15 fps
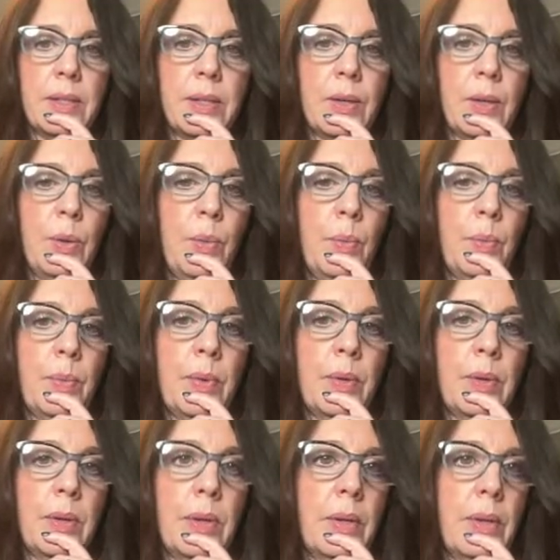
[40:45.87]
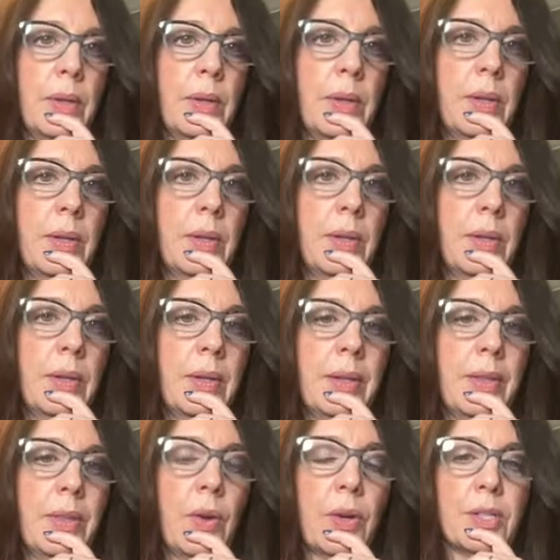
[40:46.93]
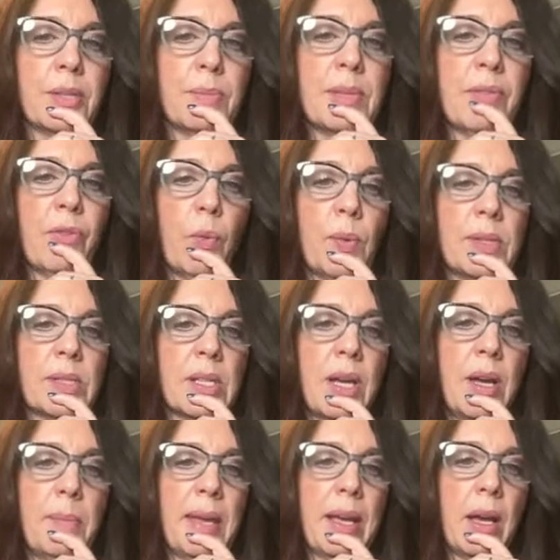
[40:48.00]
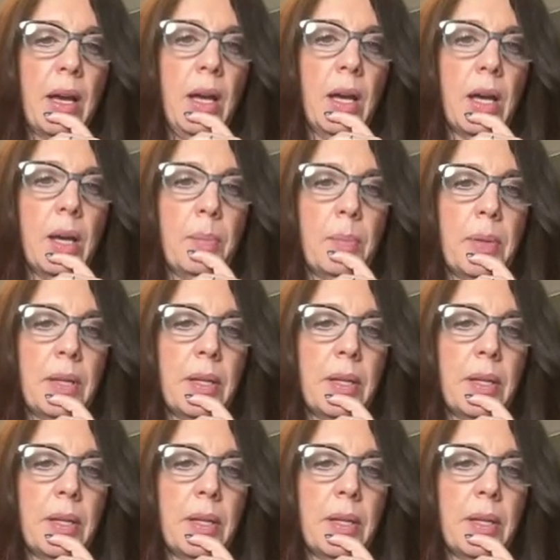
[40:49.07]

Nope. There are some different ones coming up.